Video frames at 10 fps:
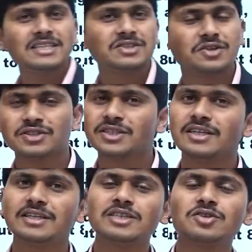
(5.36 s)
this
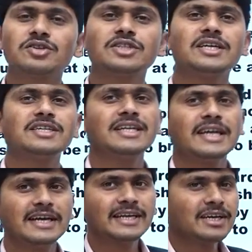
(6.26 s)
question. This question is
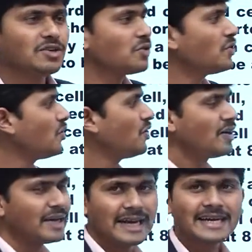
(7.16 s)
related to
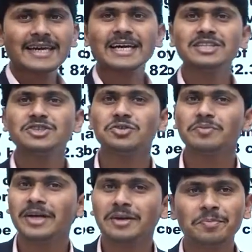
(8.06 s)
electrical
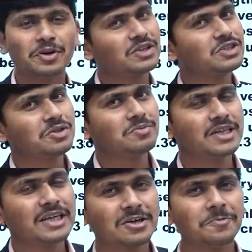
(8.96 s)
instrument
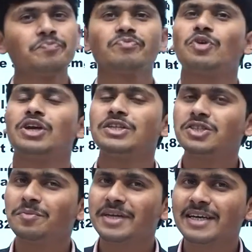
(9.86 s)
potentiometer.
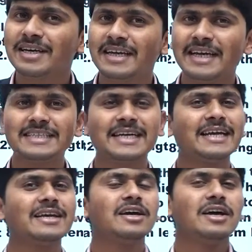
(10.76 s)
Potentiometer is
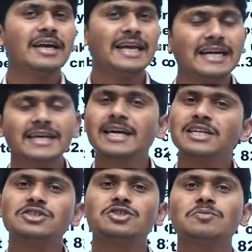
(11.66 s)
an electrical
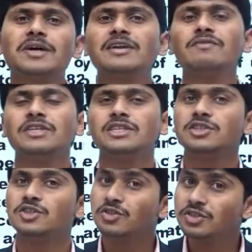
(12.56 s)
instrument which
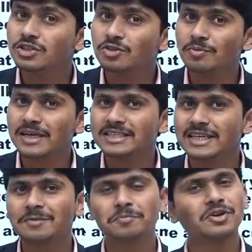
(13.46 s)
is used to
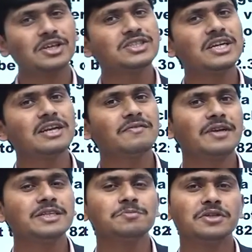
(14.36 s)
measure potential
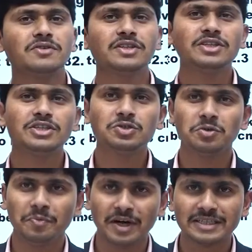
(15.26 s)
difference between these two
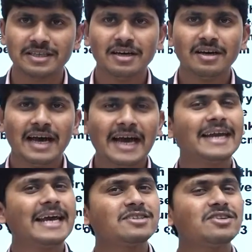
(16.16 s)
points. And
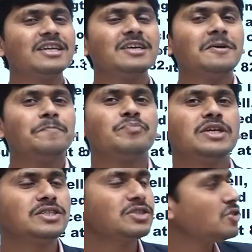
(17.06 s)
actually,
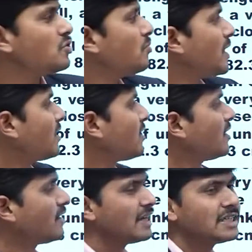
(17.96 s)
this instrument
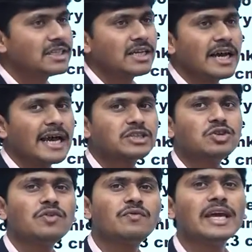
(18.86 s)
is
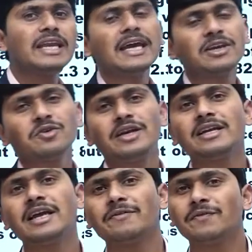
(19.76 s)
actually very
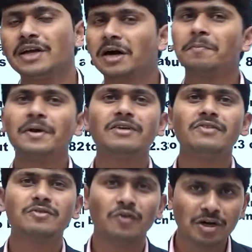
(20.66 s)
accurate if we compare
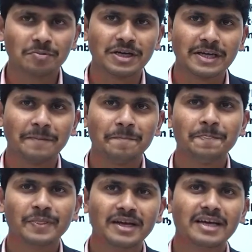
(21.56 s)
with voltmeter.
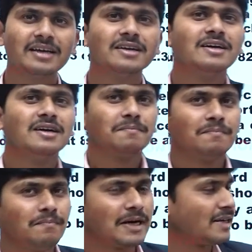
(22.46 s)
Clear?
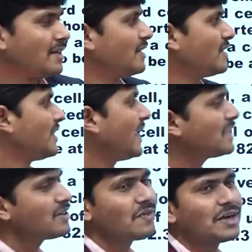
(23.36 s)
But there
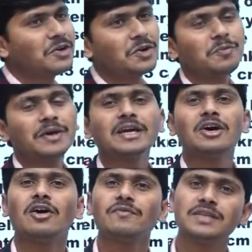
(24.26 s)
is a one drawback
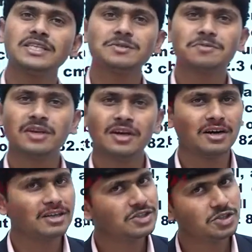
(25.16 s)
of this
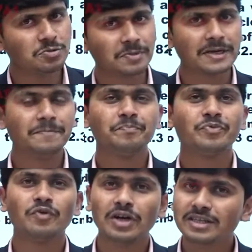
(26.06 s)
instrument.
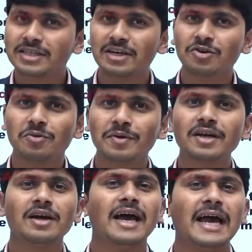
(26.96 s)
What is that drawback?
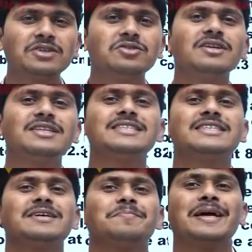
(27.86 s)
Actually, this
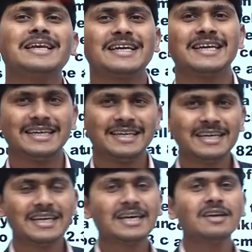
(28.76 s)
is a bulky.
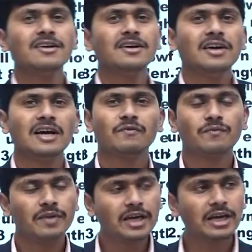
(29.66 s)
Clear?
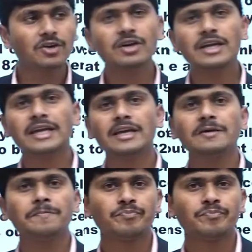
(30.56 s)
We cannot carry,